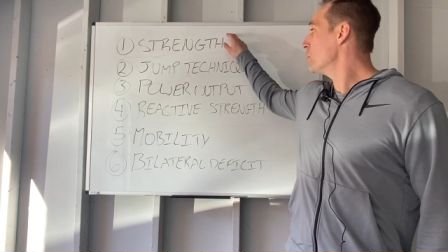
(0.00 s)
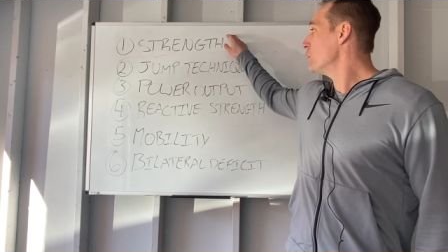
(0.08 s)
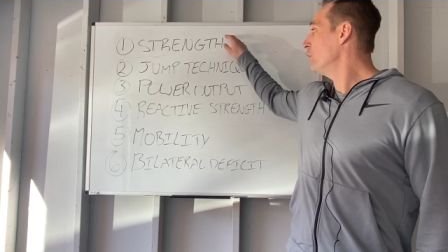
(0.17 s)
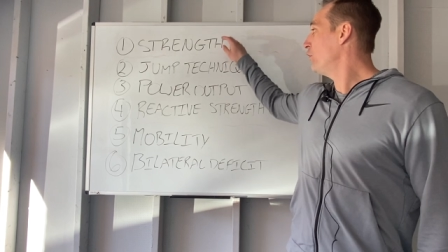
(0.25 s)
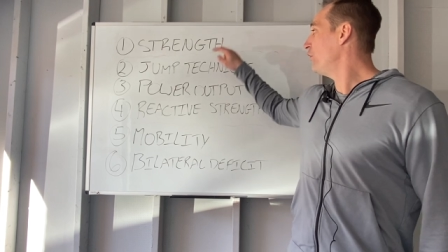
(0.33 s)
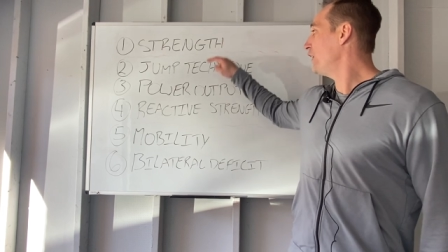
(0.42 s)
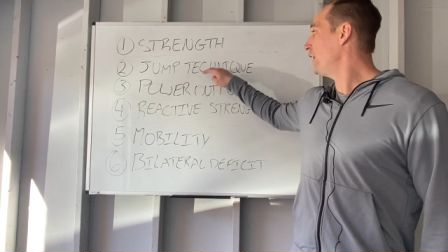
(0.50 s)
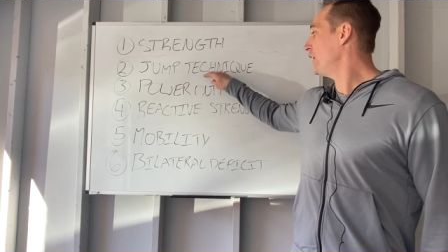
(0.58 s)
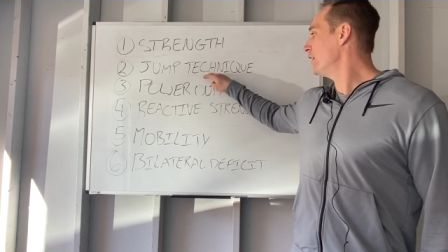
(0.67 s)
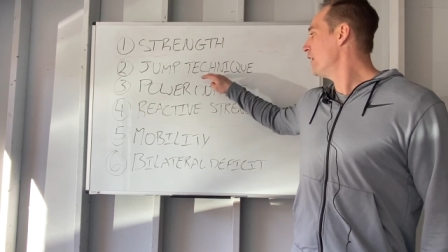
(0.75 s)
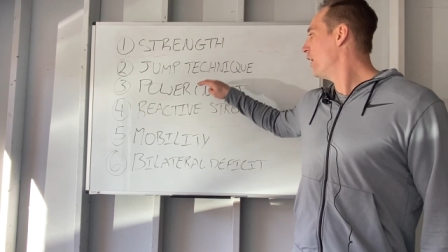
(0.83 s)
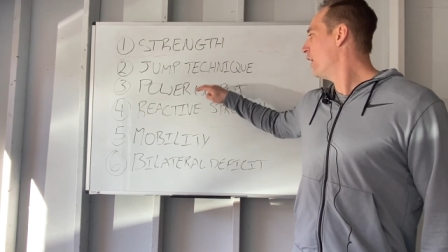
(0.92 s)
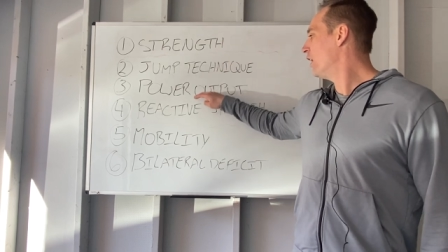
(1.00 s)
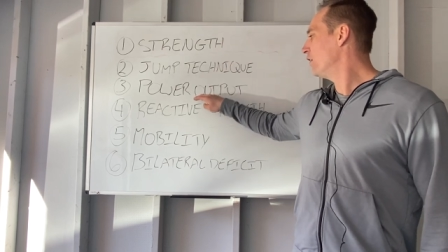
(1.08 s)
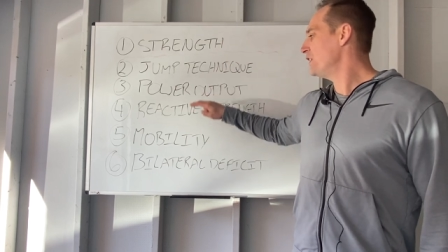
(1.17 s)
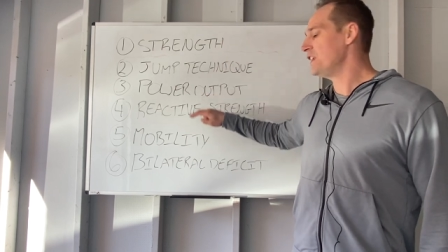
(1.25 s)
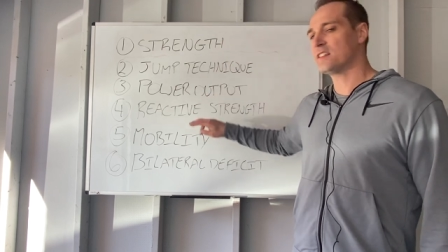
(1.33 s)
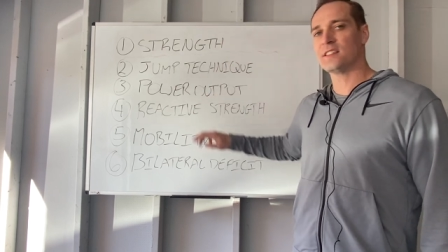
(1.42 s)
do you fit in on
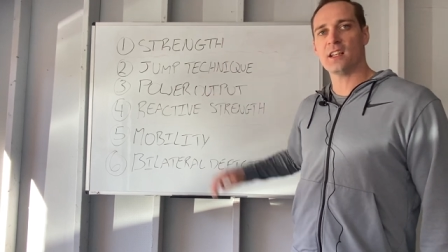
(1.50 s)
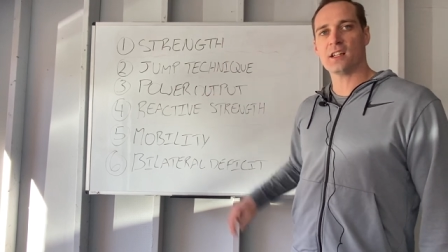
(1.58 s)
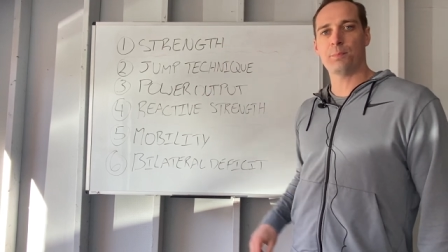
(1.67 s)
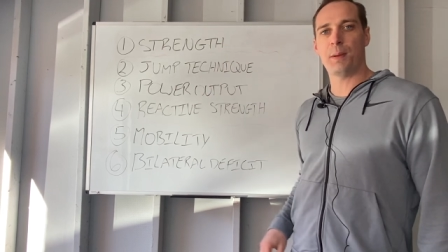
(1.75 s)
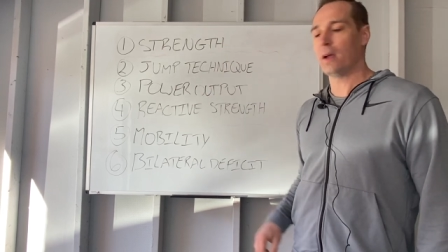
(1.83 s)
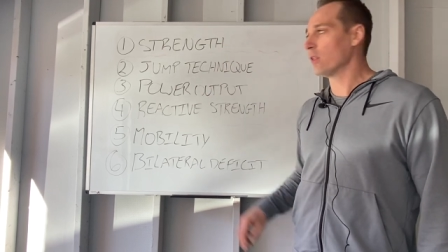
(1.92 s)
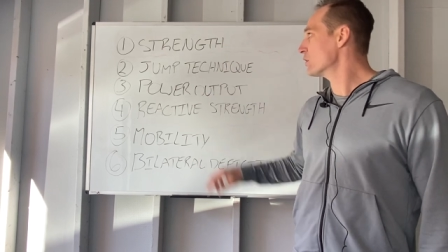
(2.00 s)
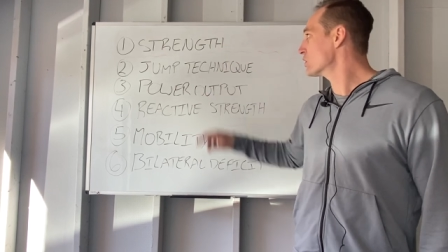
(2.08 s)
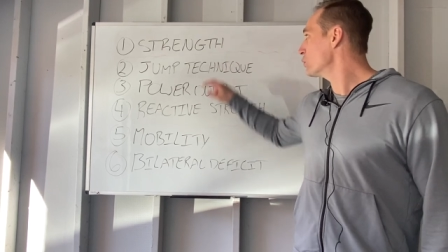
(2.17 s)
these six pillars?